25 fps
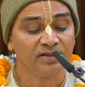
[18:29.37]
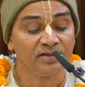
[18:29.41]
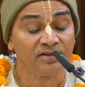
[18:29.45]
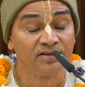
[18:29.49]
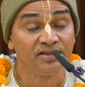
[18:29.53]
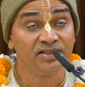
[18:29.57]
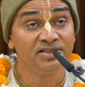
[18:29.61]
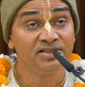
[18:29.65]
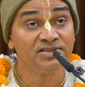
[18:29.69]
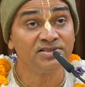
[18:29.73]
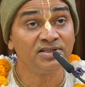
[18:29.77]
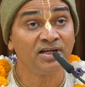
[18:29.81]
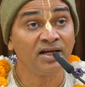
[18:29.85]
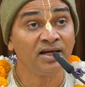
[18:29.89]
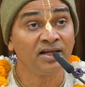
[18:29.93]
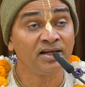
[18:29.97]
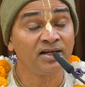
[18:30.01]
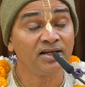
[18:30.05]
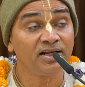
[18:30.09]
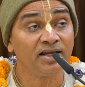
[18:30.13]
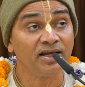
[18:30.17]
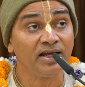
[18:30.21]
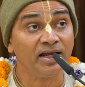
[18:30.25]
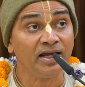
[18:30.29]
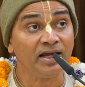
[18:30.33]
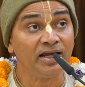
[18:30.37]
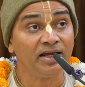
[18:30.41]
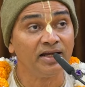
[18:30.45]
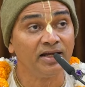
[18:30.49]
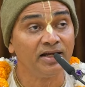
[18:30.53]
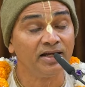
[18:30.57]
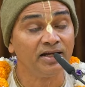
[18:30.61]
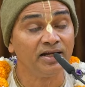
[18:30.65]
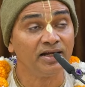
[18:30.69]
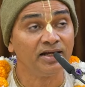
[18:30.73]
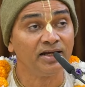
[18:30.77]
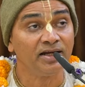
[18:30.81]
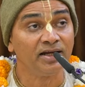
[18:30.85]
these are
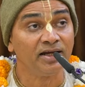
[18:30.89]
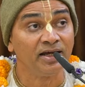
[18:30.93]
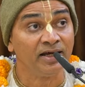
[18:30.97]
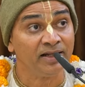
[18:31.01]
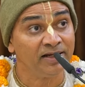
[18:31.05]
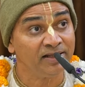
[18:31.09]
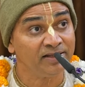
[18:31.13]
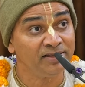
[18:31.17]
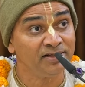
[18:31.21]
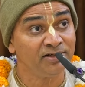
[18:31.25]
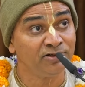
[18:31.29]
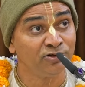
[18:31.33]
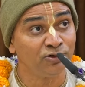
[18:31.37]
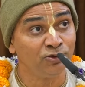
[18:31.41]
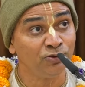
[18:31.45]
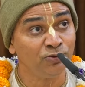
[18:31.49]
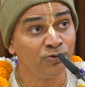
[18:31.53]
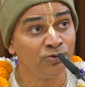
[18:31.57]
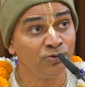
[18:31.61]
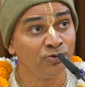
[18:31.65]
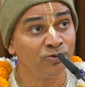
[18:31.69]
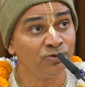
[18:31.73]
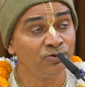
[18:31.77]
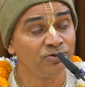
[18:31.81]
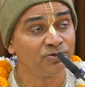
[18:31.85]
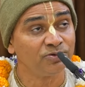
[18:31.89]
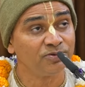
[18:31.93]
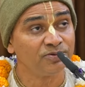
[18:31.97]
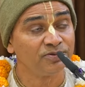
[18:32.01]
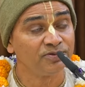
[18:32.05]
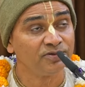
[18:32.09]
another two